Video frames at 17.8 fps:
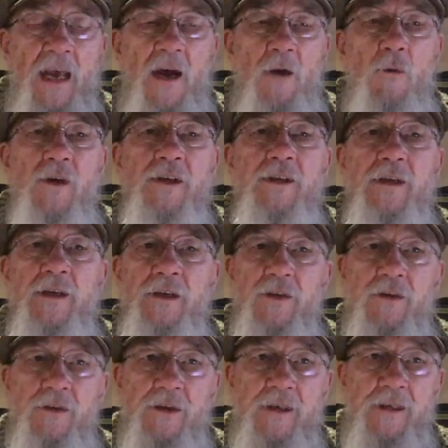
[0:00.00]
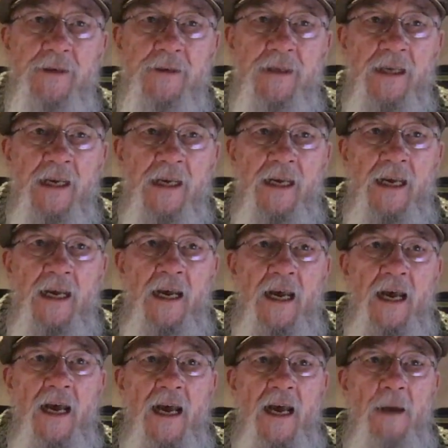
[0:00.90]
I wish I could,
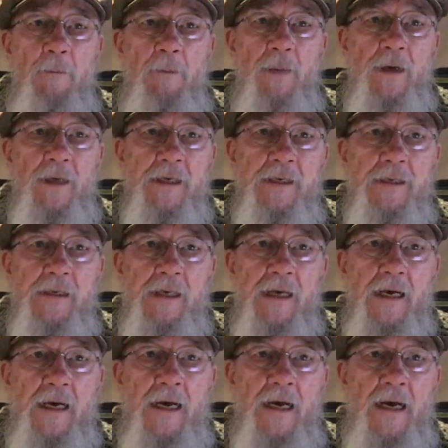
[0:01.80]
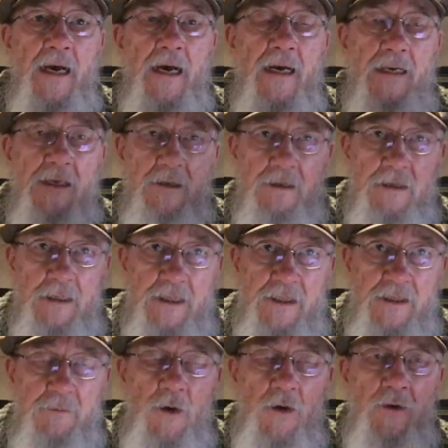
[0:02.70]
but
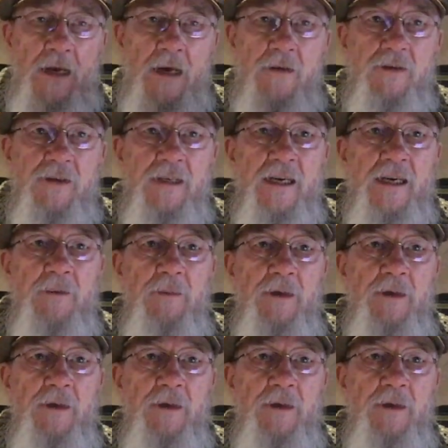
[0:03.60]
smoke outside.